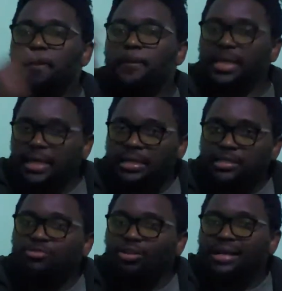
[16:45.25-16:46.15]
B
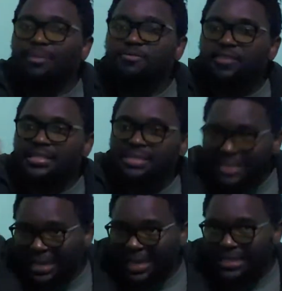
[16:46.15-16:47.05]
did not come first,
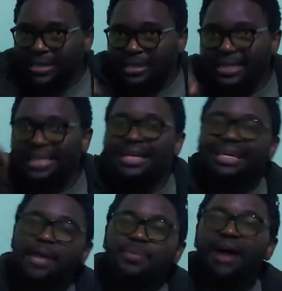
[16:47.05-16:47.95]
the letter. The letter
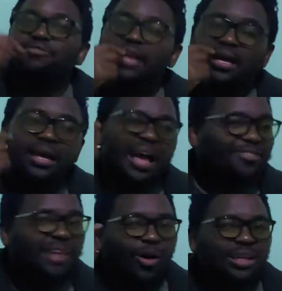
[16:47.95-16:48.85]
came after
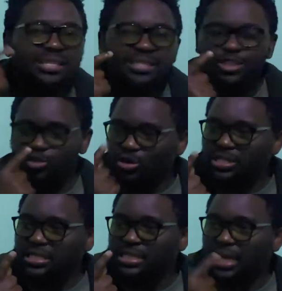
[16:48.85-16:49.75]
our ancestors
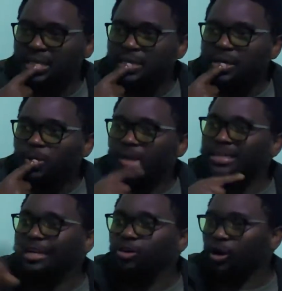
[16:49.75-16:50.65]
noticed that
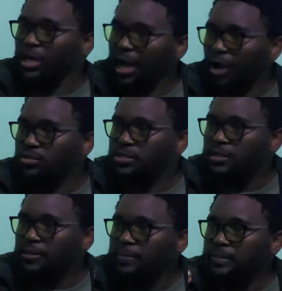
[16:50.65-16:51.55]
when they call a house,
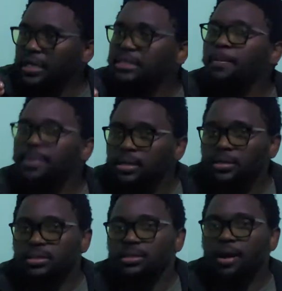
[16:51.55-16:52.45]
it's B,
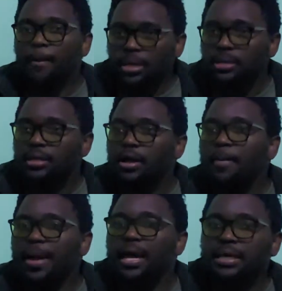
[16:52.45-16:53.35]

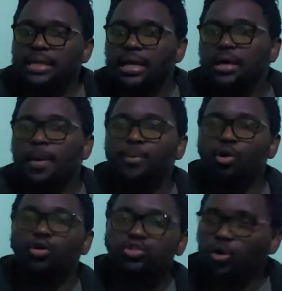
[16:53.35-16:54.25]
bete,
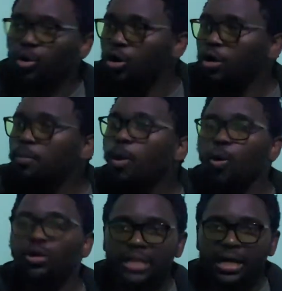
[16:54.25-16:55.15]
boto,
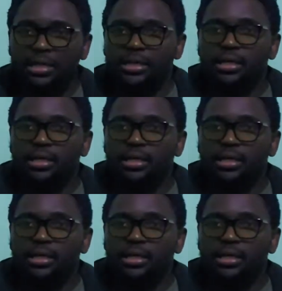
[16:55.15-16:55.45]
bota.